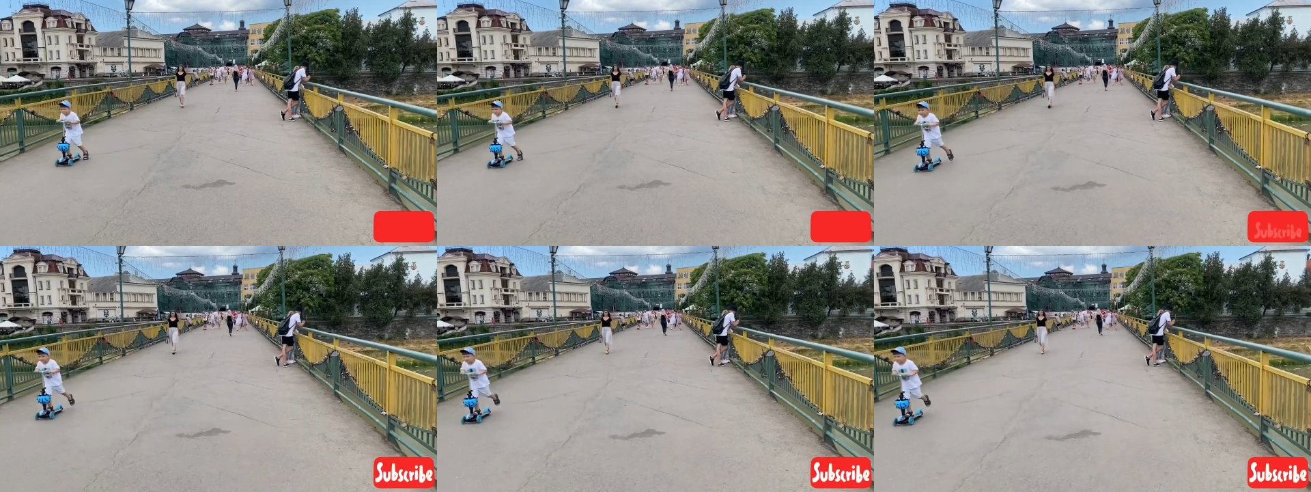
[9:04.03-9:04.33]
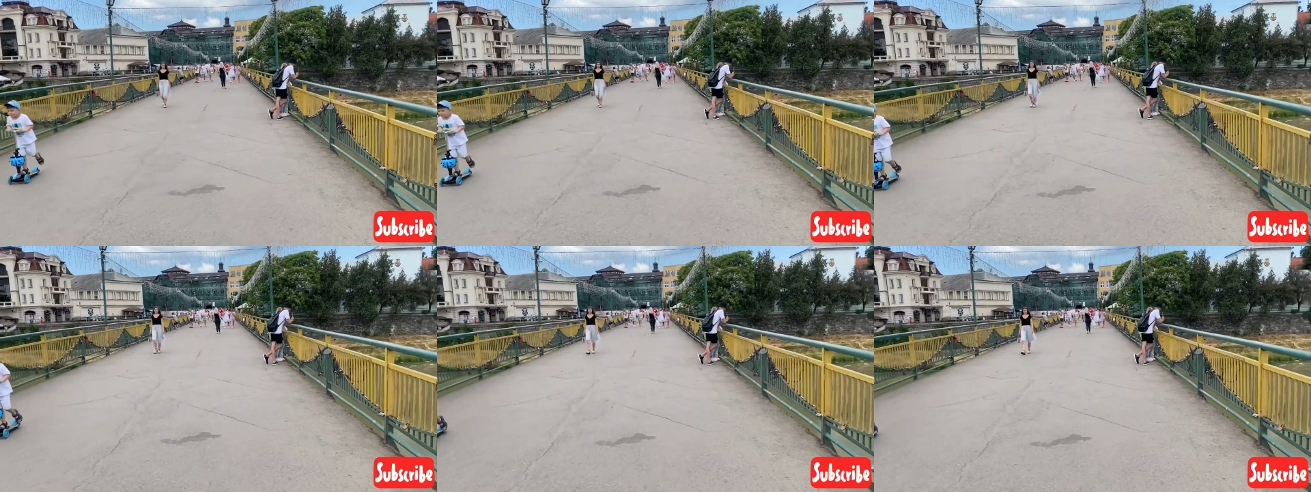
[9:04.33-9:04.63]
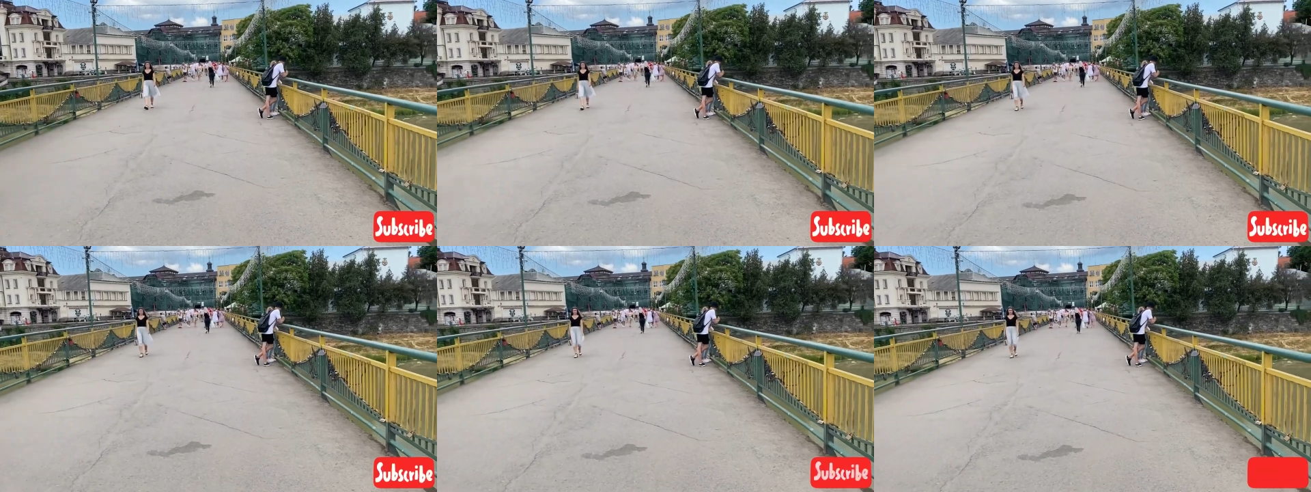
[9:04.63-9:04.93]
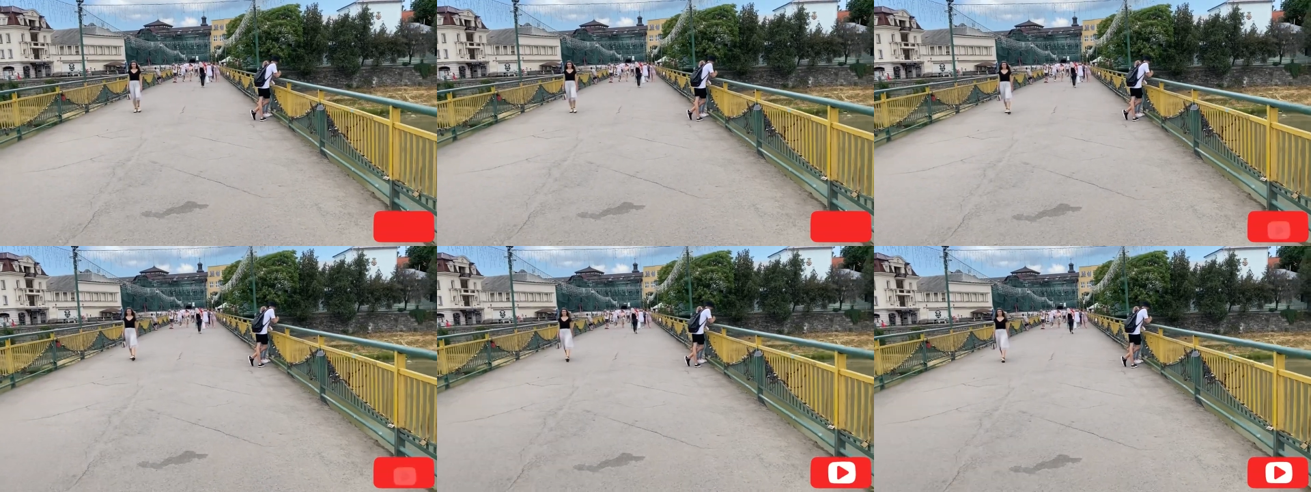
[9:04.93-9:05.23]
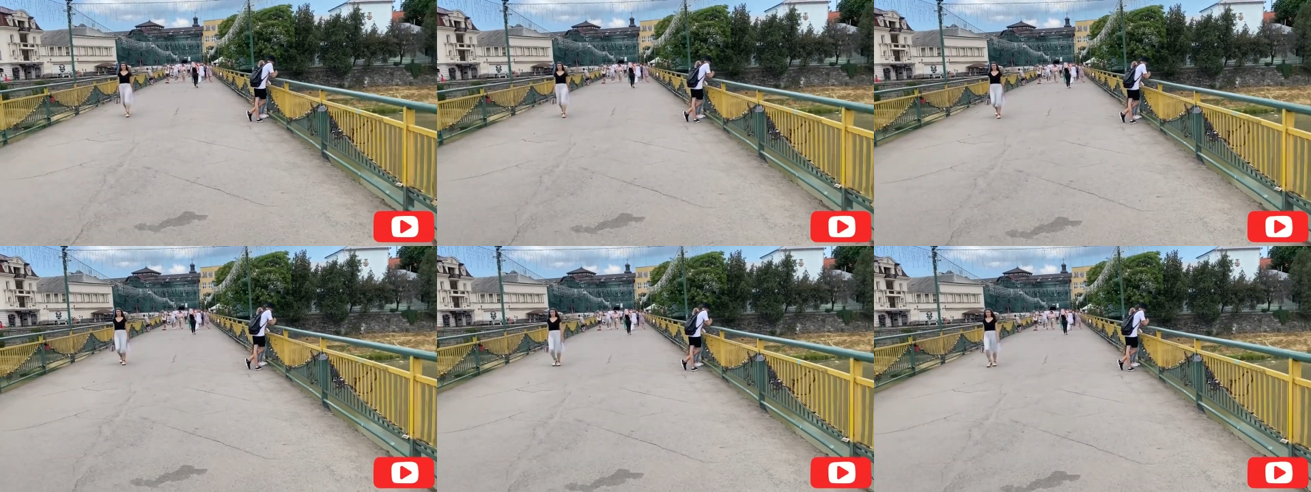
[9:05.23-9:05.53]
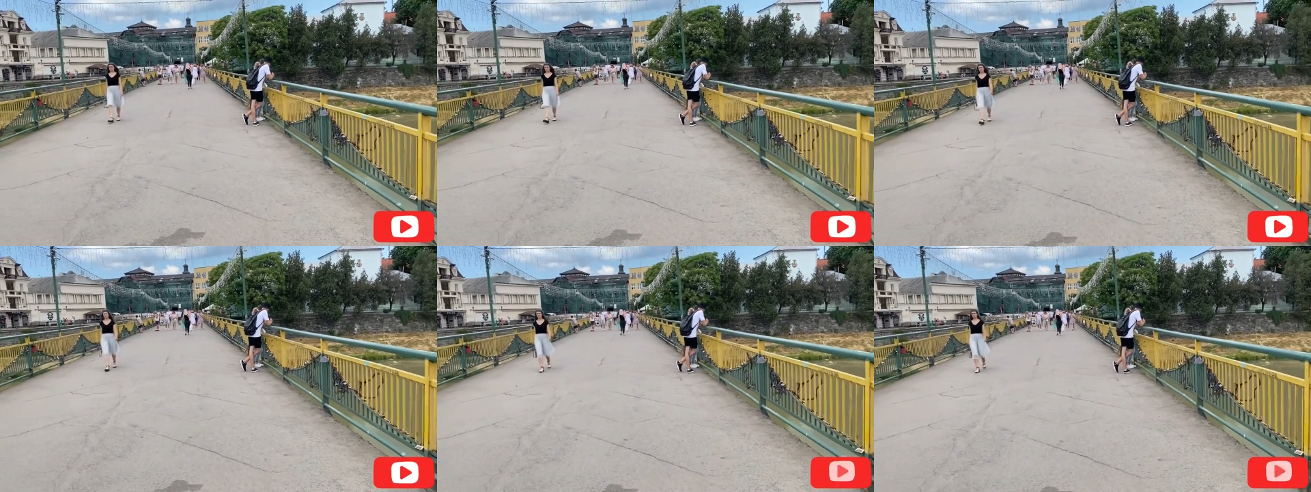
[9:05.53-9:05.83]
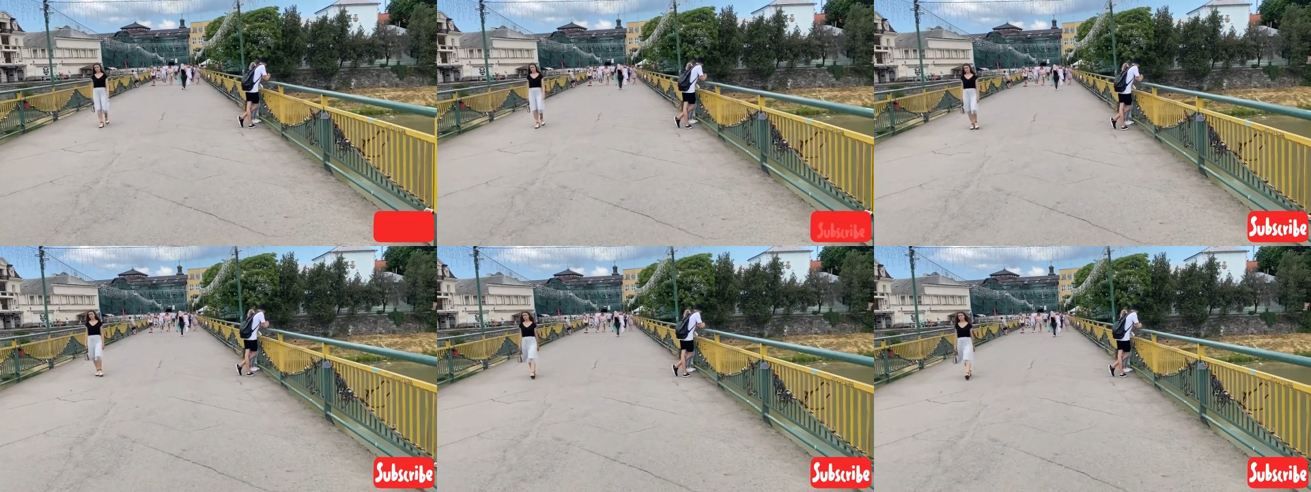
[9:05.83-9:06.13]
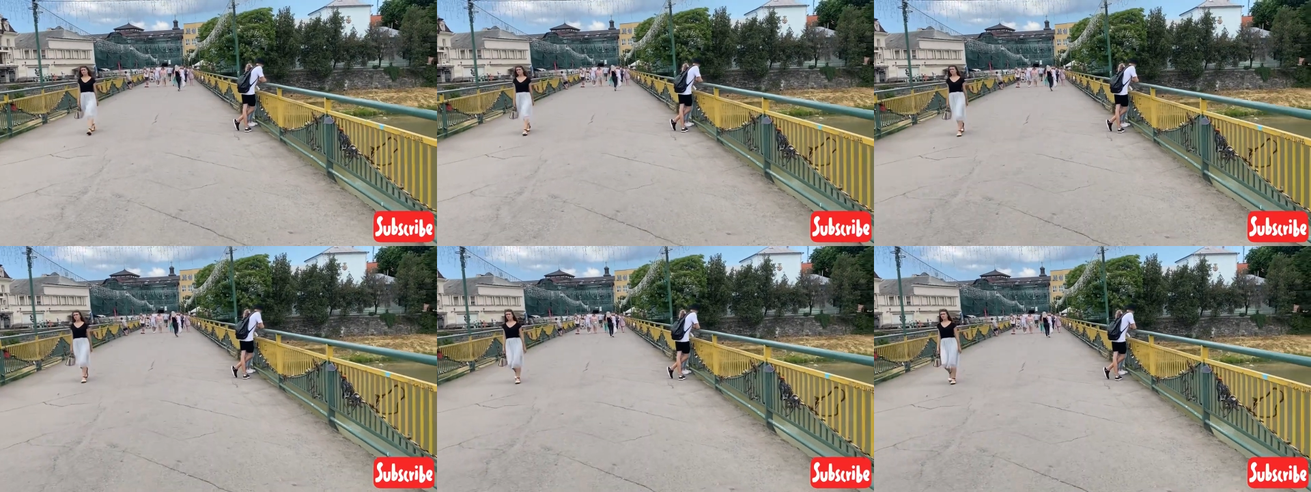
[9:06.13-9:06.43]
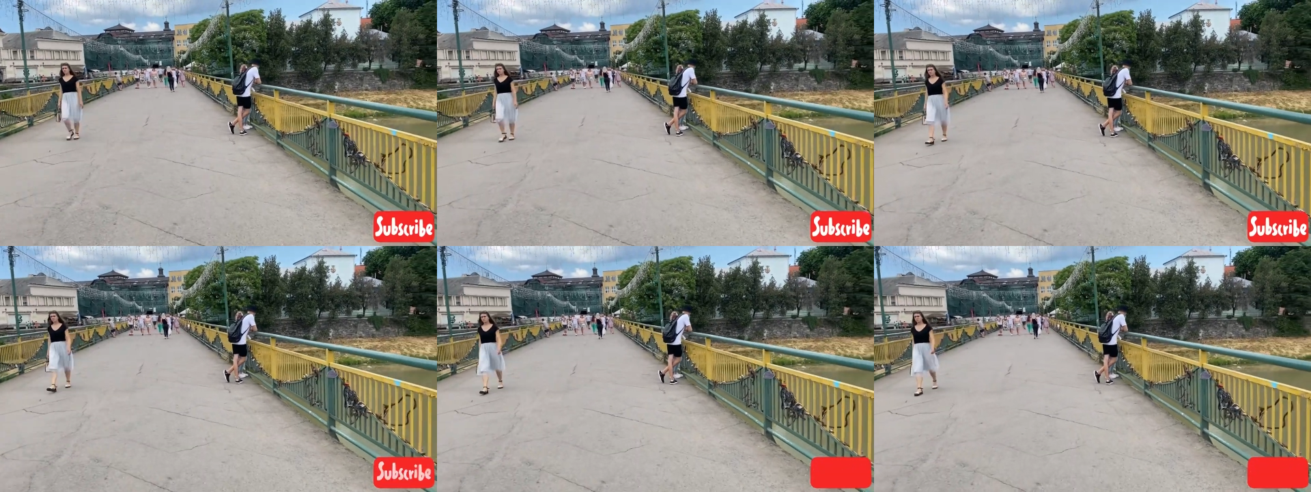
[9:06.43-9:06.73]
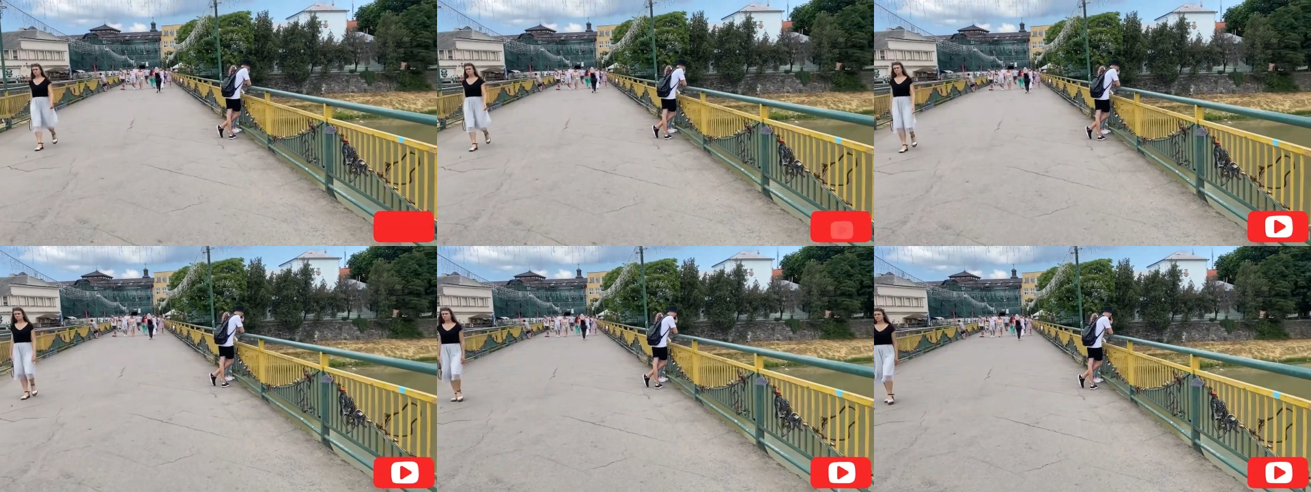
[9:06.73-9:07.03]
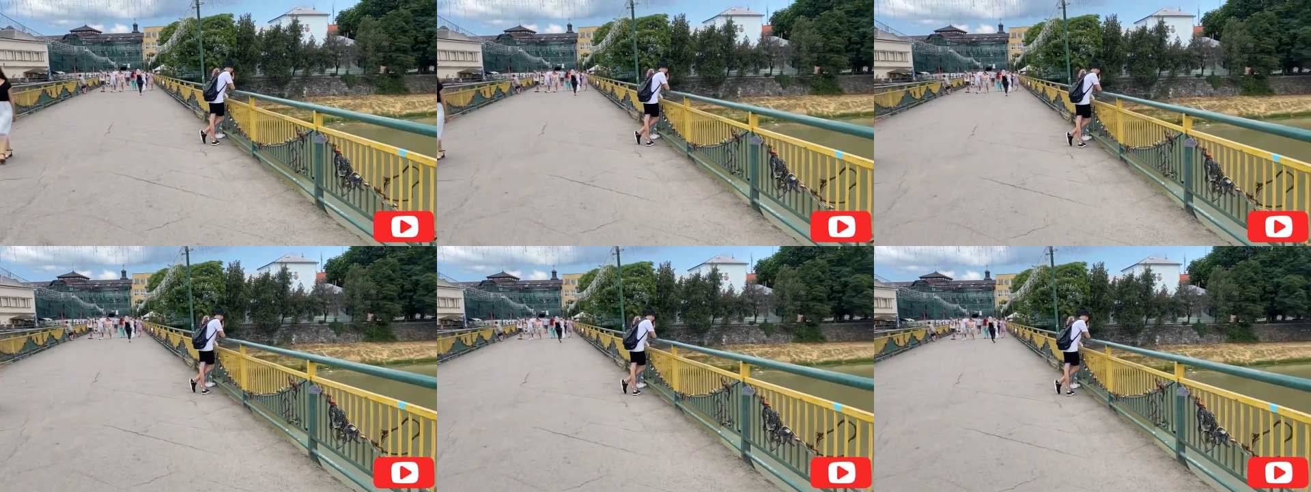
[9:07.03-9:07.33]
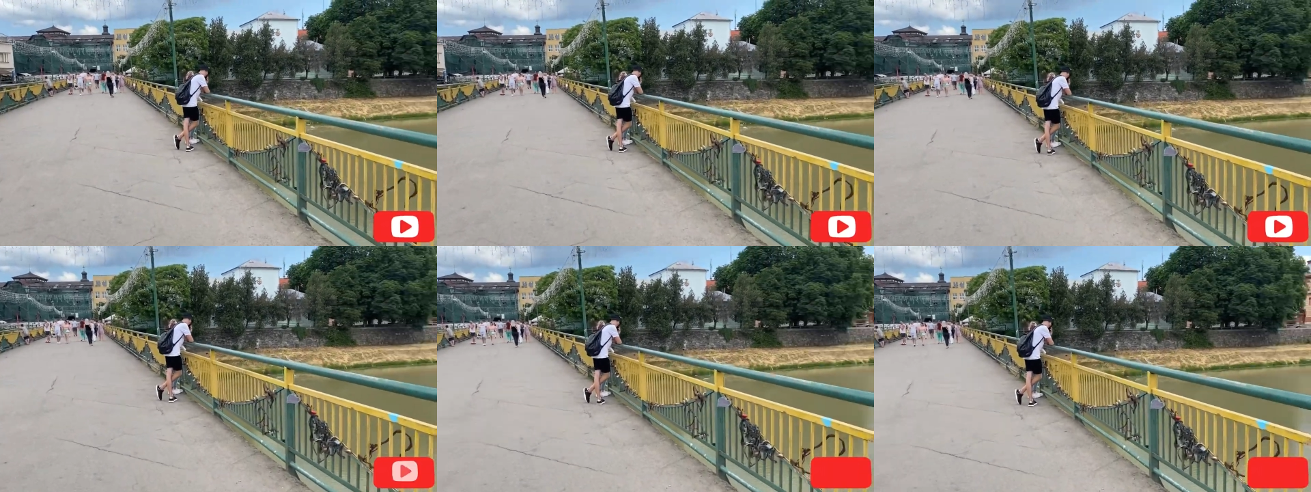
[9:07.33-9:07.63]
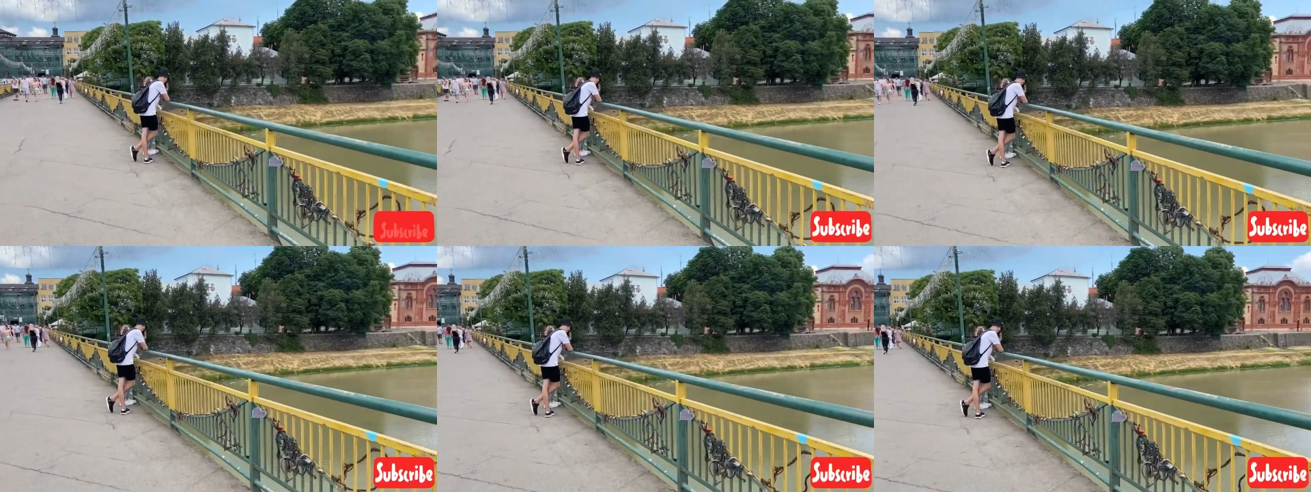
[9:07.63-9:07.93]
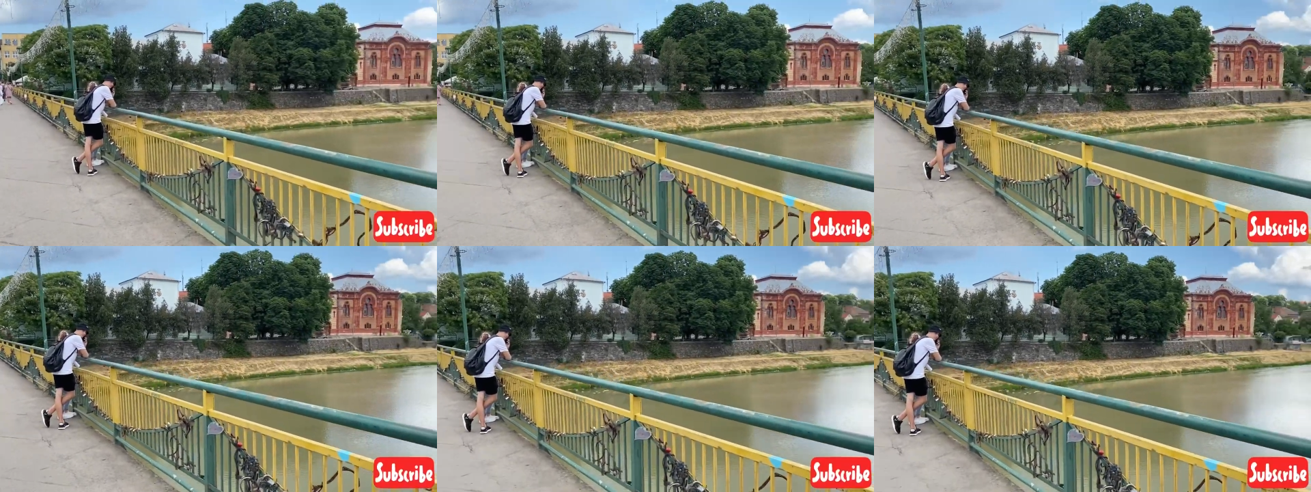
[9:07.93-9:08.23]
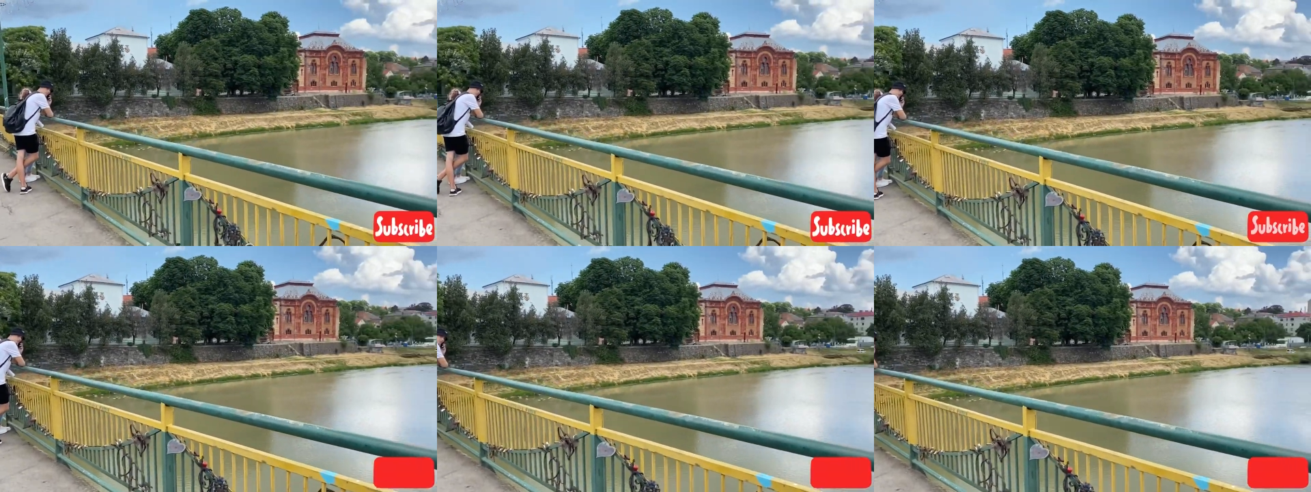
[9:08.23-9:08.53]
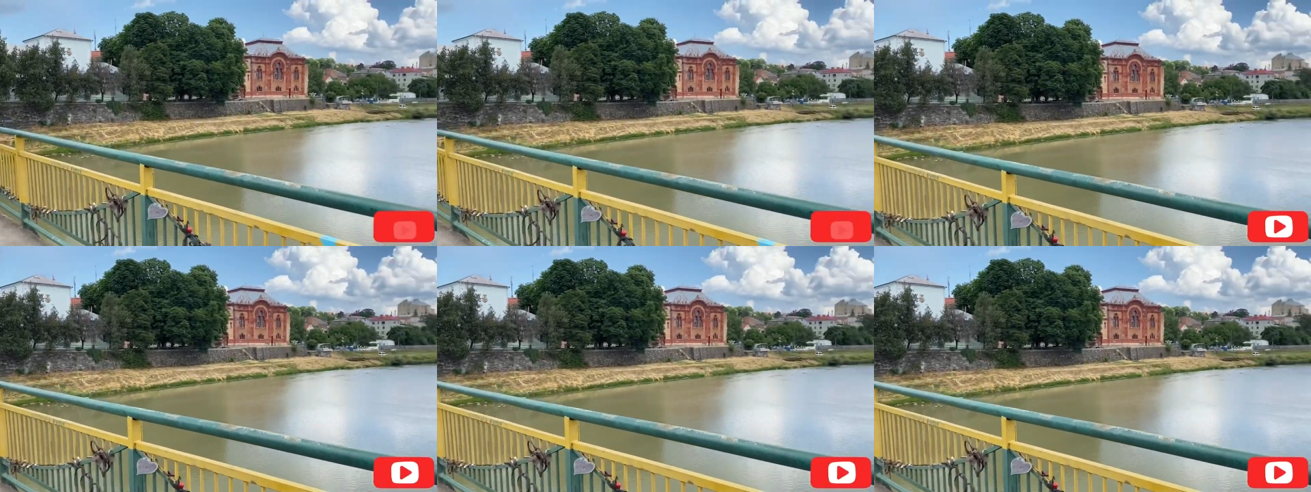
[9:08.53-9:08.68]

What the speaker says: No face is visible, so there are no lips to read.